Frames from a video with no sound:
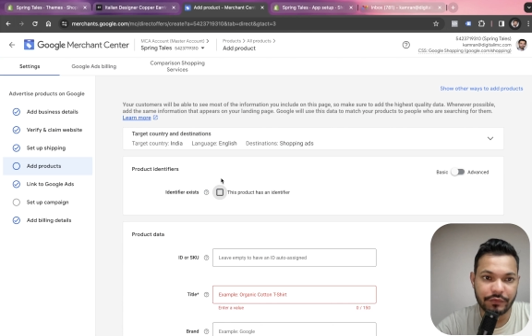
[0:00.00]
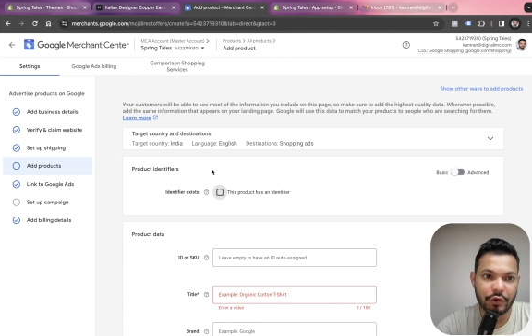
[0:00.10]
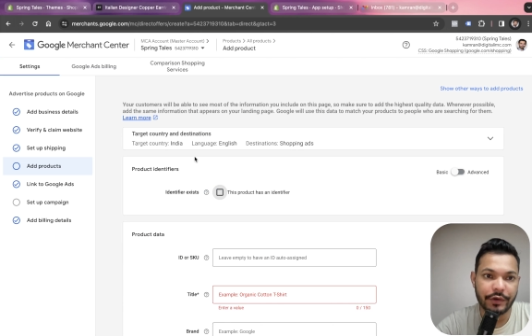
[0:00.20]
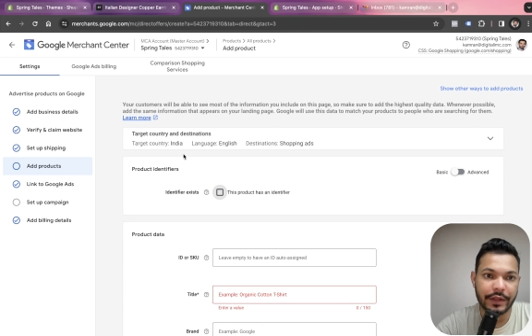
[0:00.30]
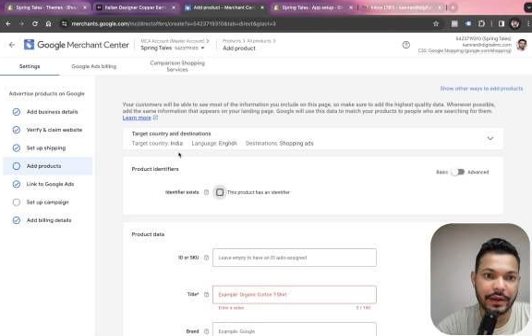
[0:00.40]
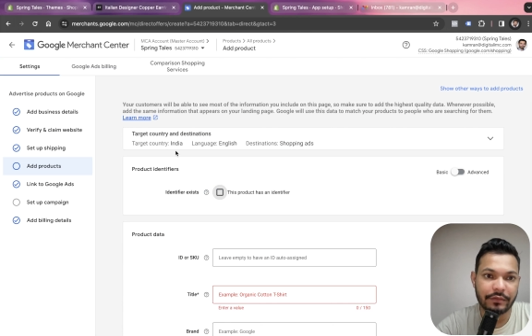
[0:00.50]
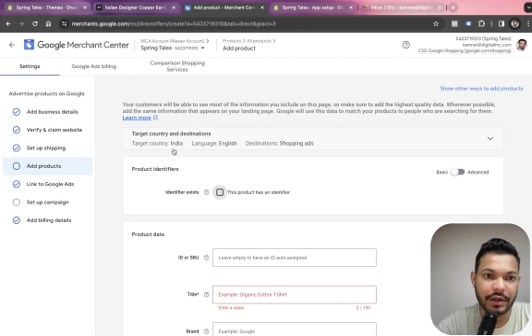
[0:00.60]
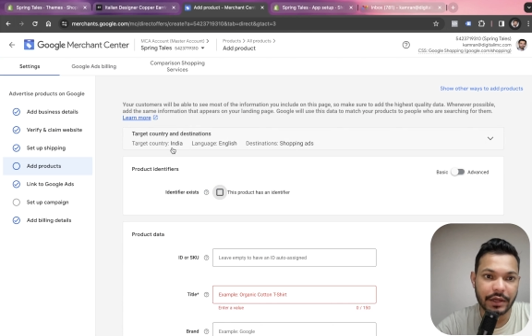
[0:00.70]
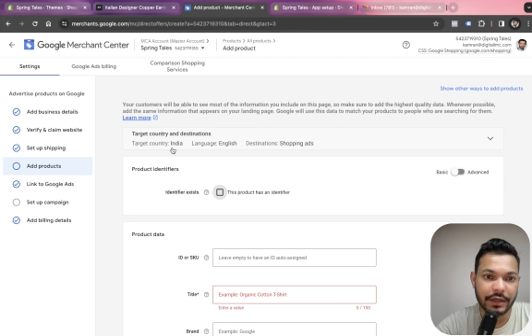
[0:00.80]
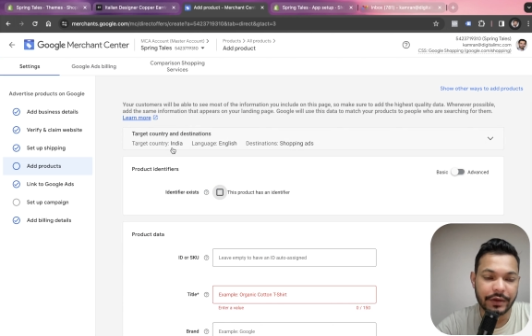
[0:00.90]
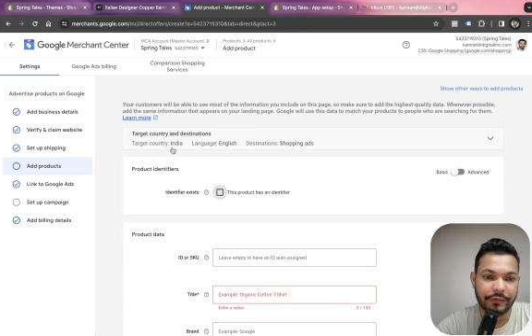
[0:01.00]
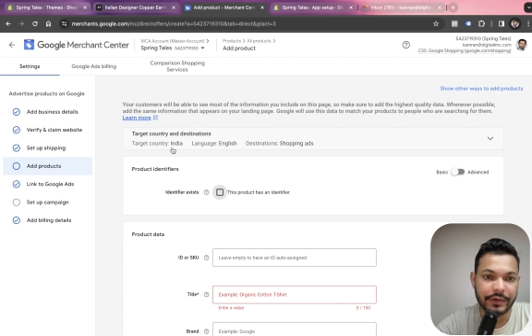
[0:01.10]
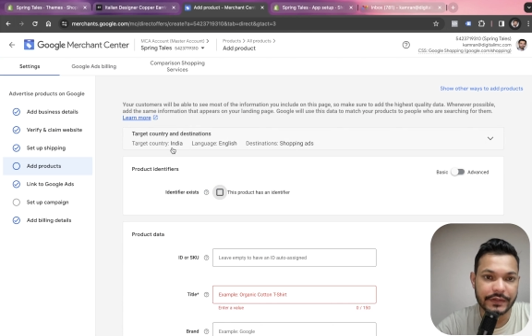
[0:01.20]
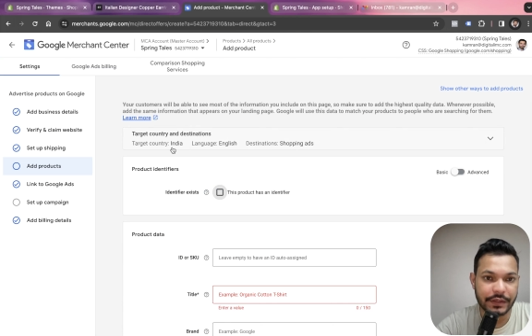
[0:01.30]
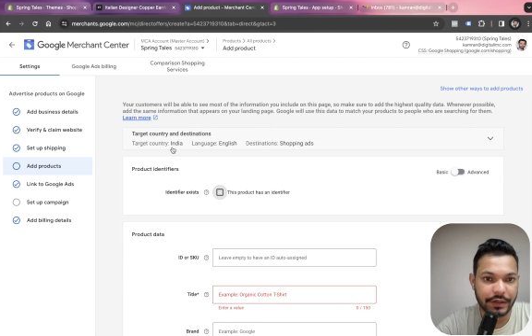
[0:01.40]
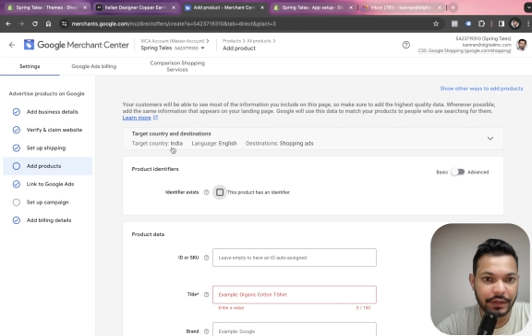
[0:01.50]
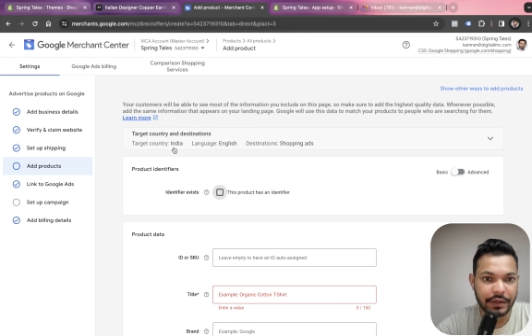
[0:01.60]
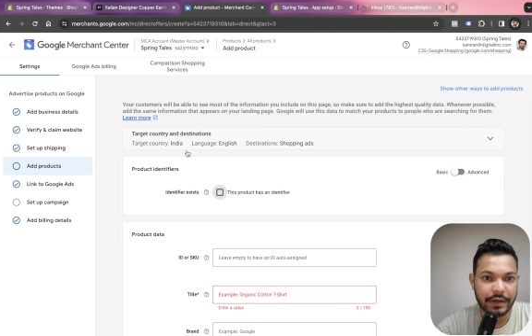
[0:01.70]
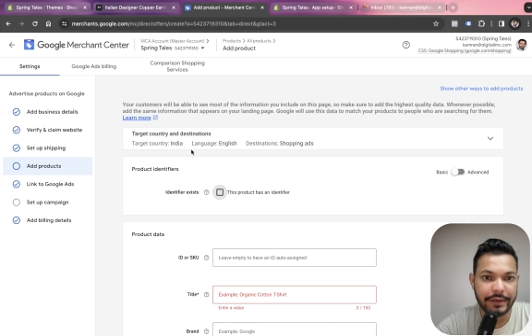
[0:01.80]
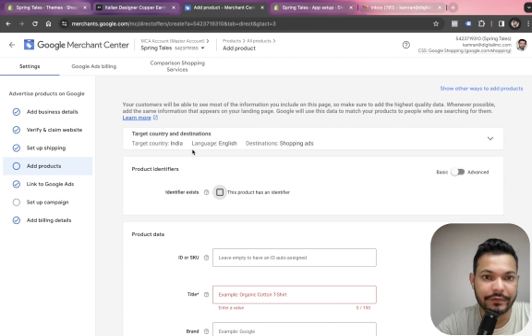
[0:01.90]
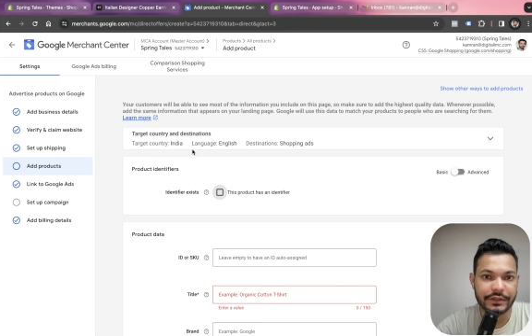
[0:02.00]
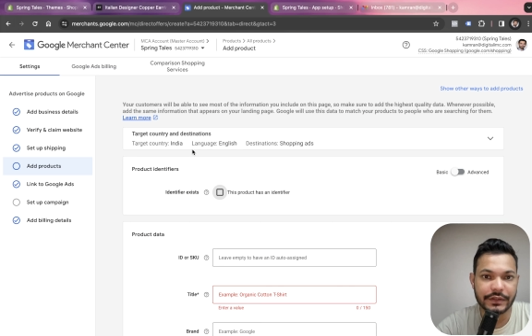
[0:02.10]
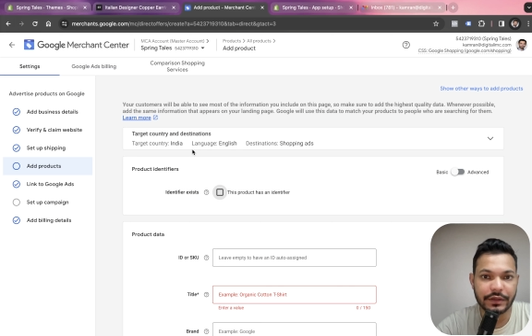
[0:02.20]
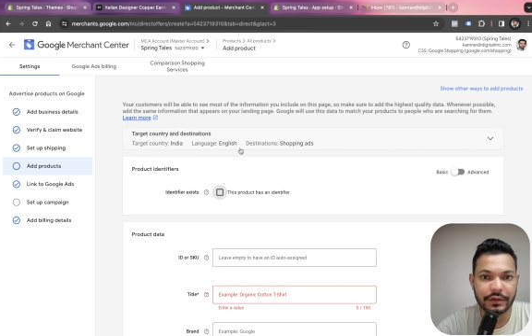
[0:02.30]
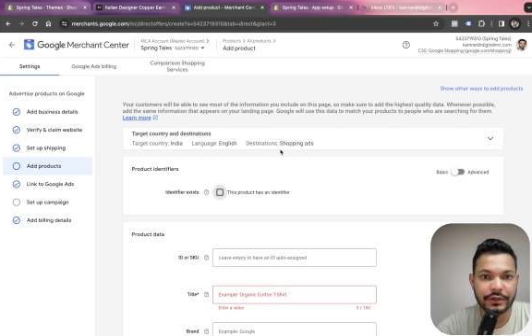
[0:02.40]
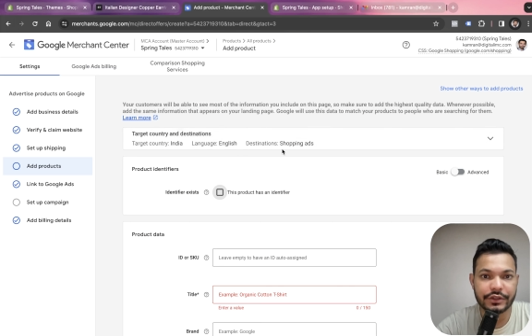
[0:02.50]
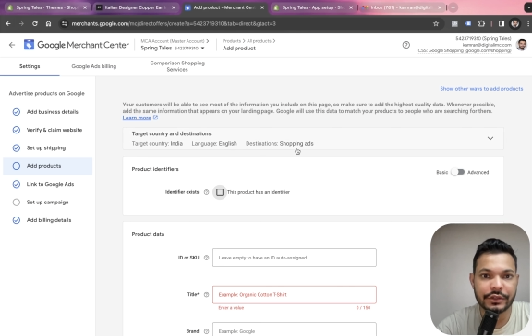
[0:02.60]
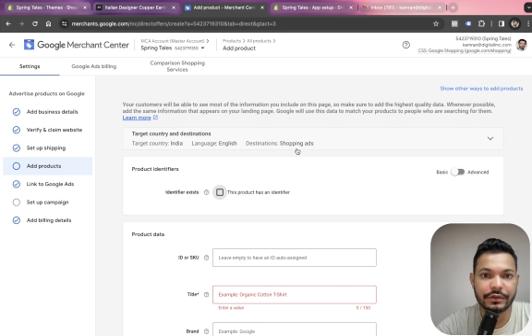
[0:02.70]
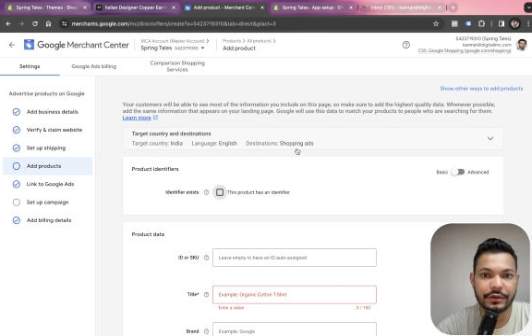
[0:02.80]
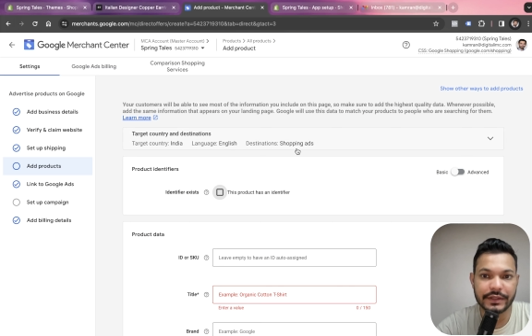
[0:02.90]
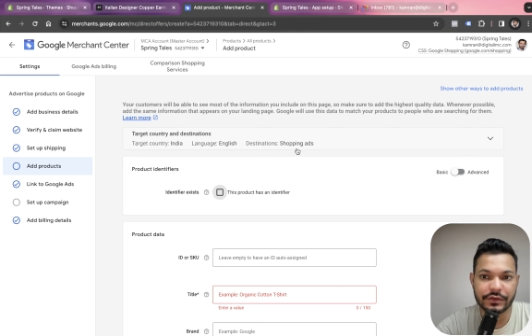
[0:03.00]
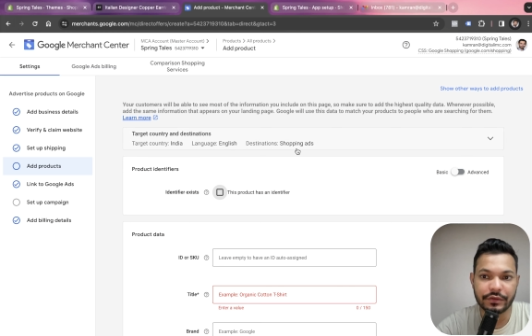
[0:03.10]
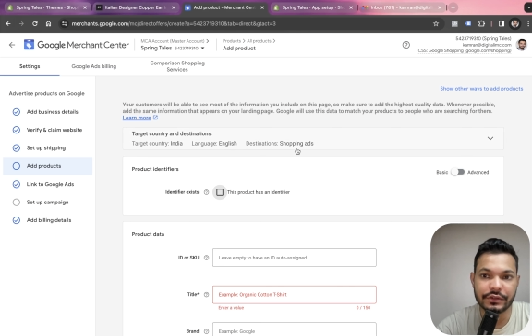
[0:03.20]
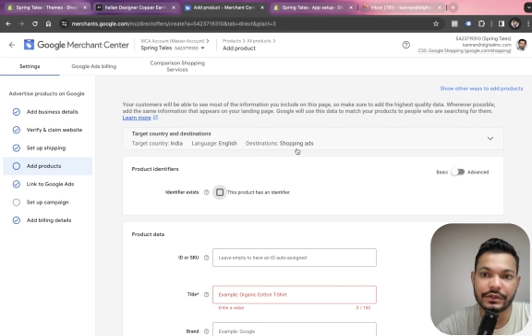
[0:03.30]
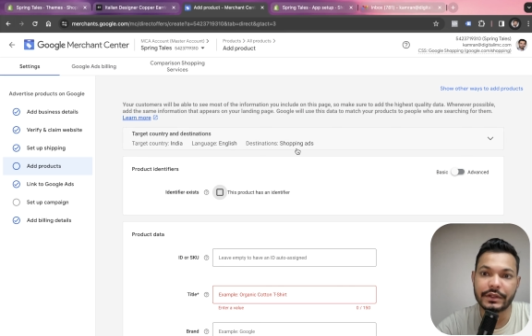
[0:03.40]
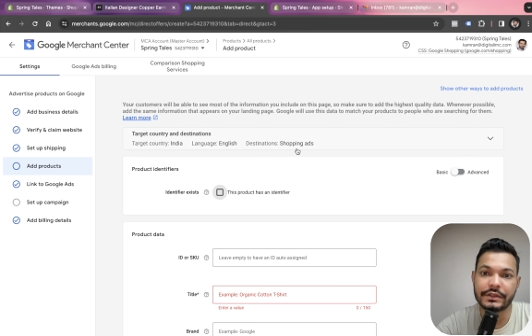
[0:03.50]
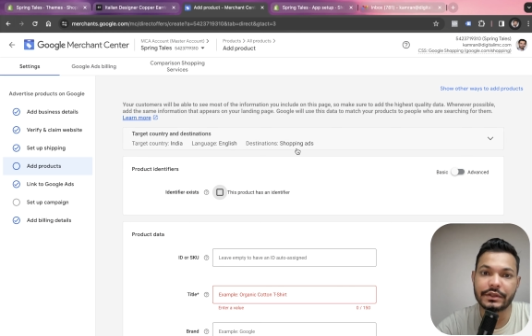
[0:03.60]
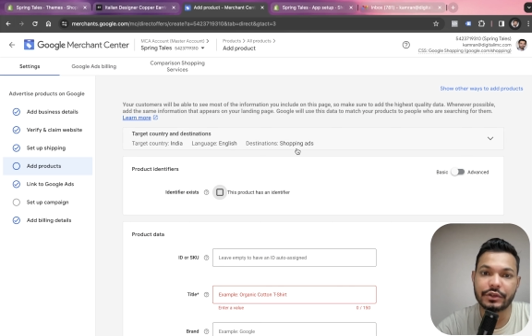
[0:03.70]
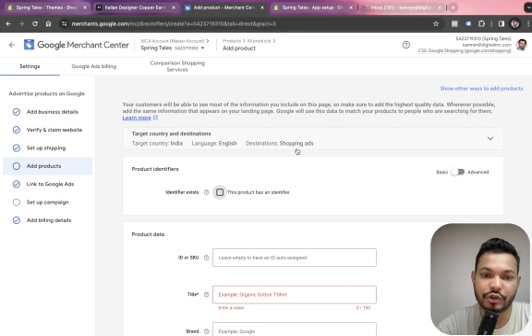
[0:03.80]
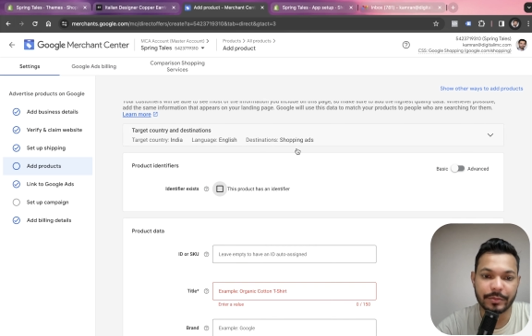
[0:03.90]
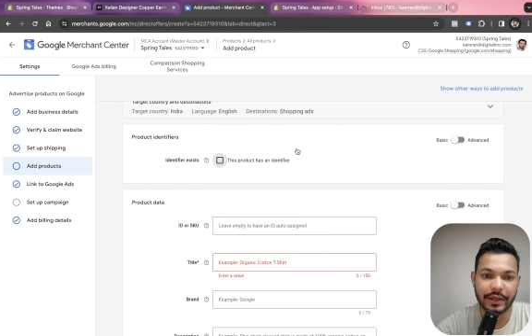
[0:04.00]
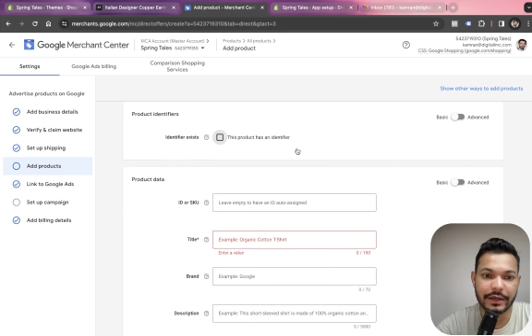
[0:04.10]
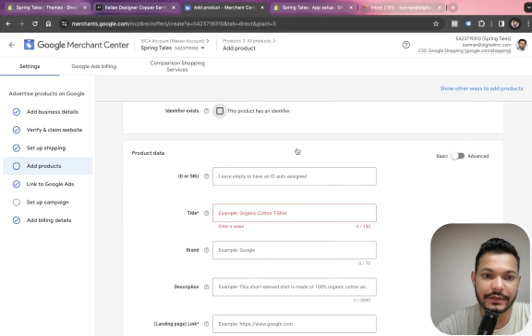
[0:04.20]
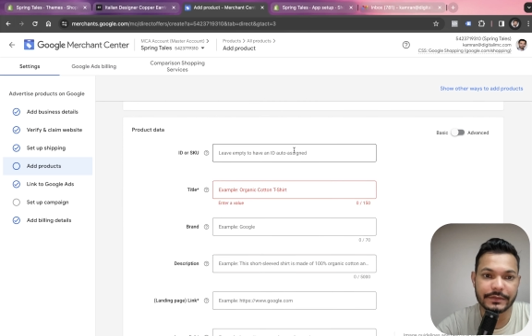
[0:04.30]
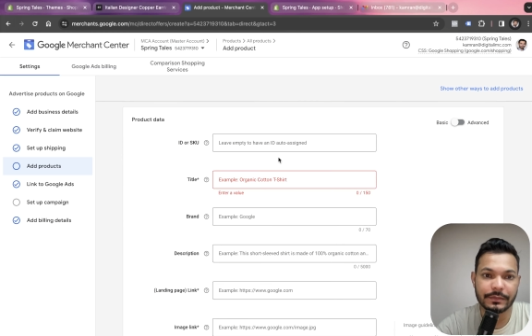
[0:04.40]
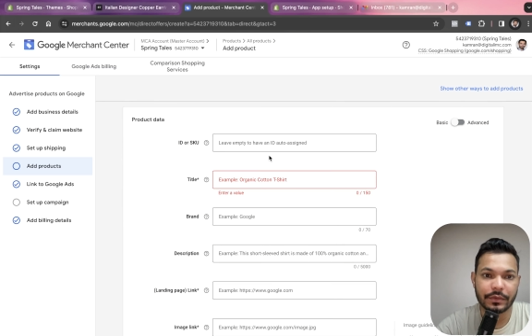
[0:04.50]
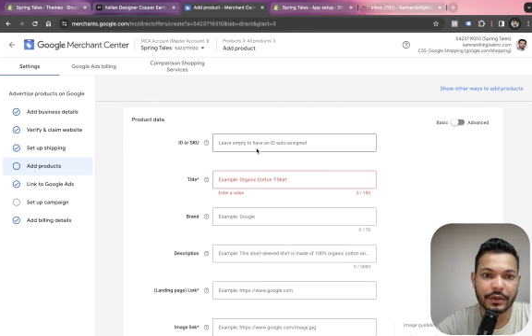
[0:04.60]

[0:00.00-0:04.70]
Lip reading: We already have target country as India, language as English, destination as shopping ads.